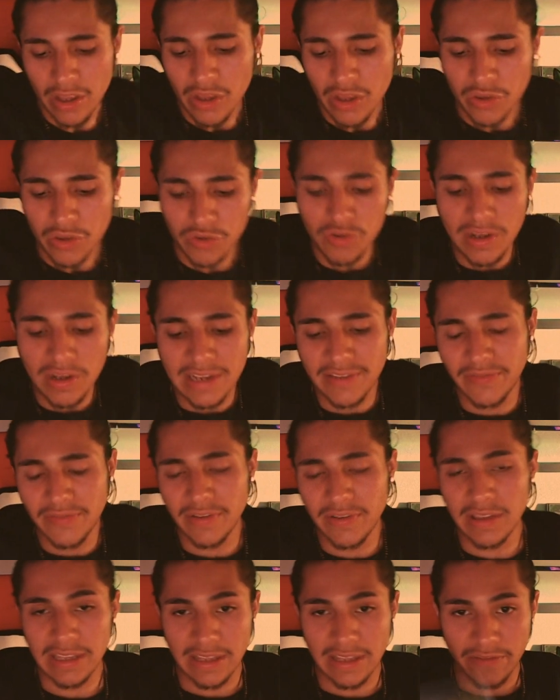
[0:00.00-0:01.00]
You guys
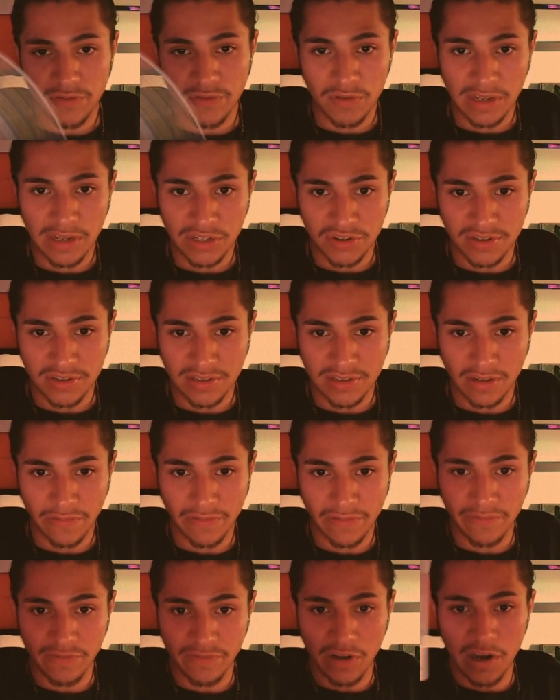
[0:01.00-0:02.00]
feel like if you get yourself
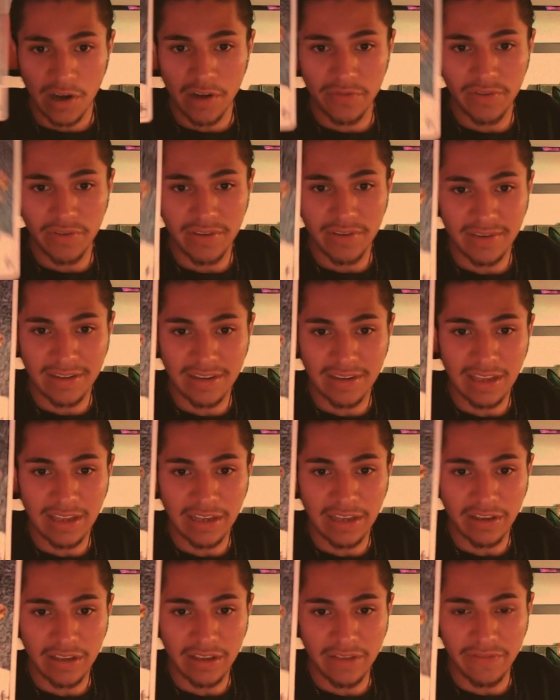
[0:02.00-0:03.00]
involved, it's going to
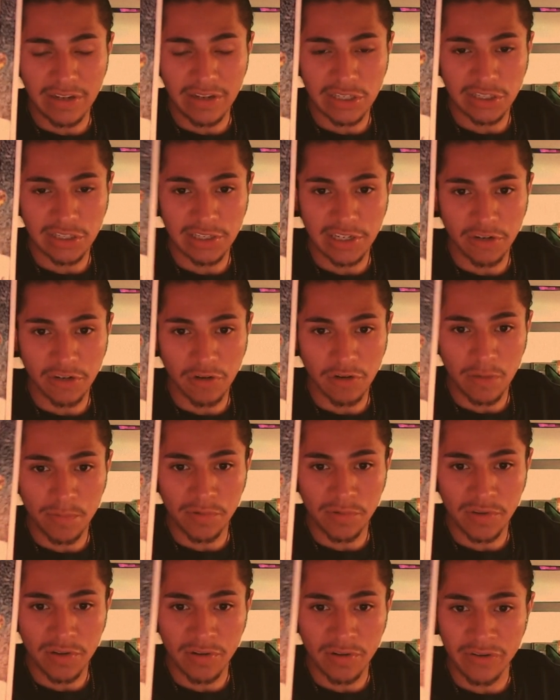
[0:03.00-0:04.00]
like eventually
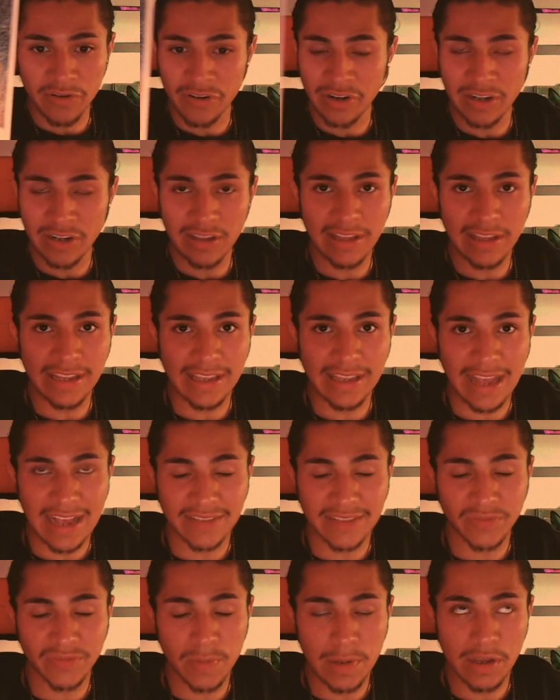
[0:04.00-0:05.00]
cripple you, and you're going to like
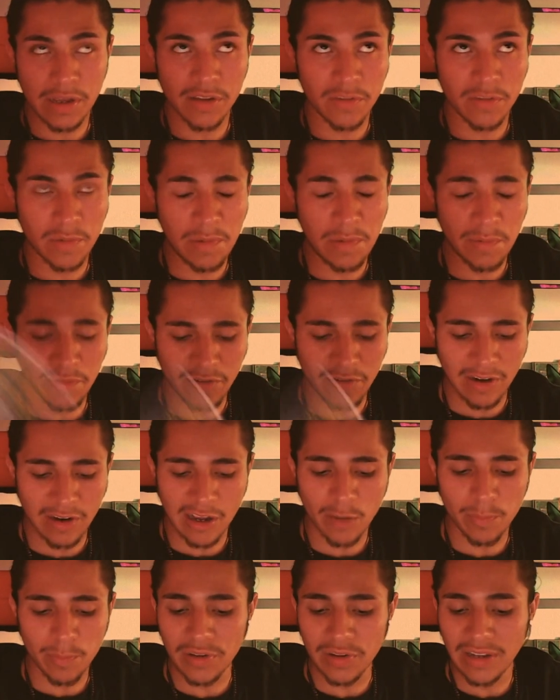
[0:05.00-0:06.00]
ask other people for
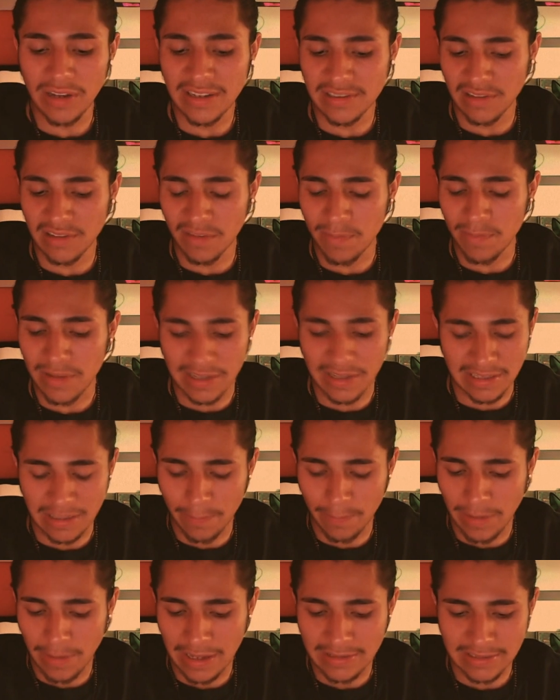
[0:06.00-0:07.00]
help. But you guys love being
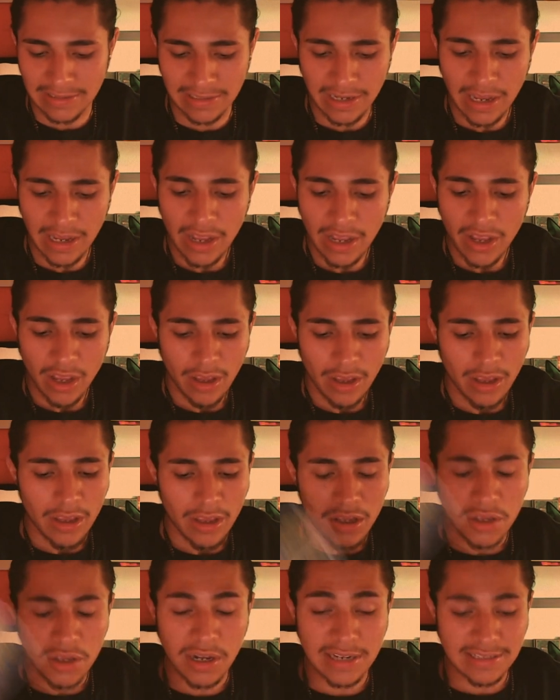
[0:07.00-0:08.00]
independent.
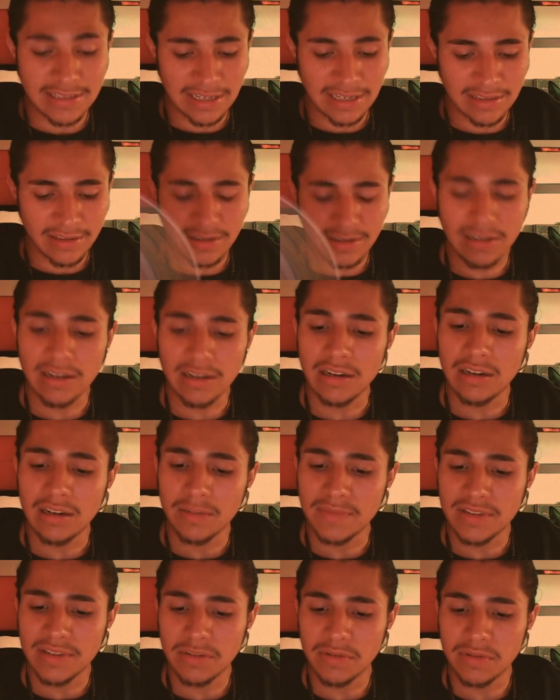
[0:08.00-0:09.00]
You guys got the, let me
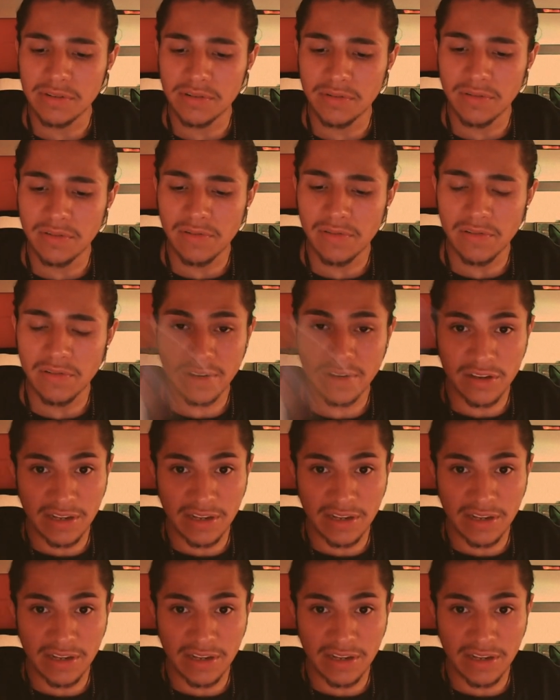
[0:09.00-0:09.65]
see, 1, 2, 3, 4, 5.